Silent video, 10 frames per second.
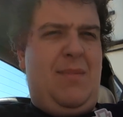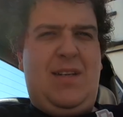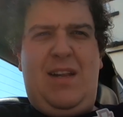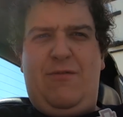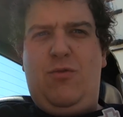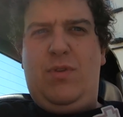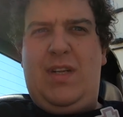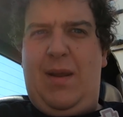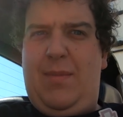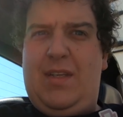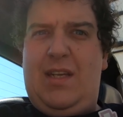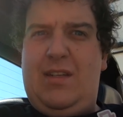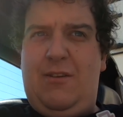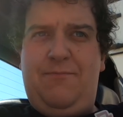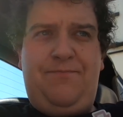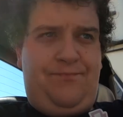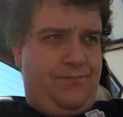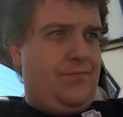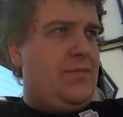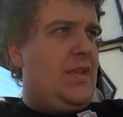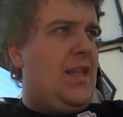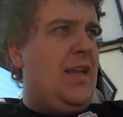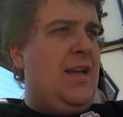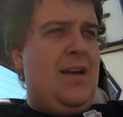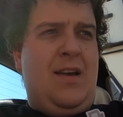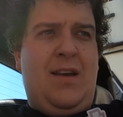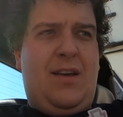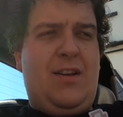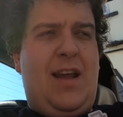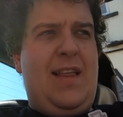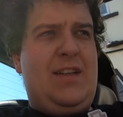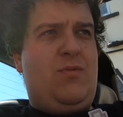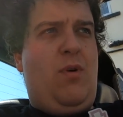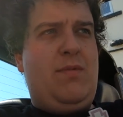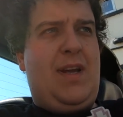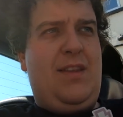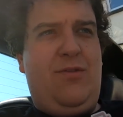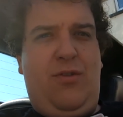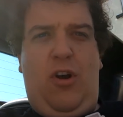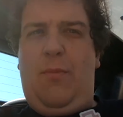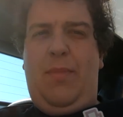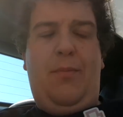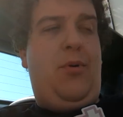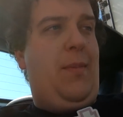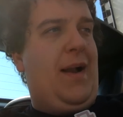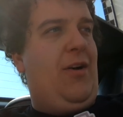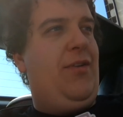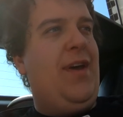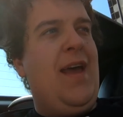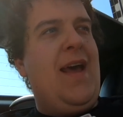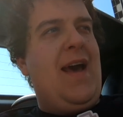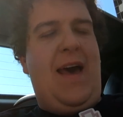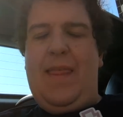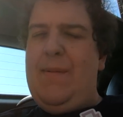May as well have 2 of the same on test. So I'm gonna get that swapped to get the door card put back on, and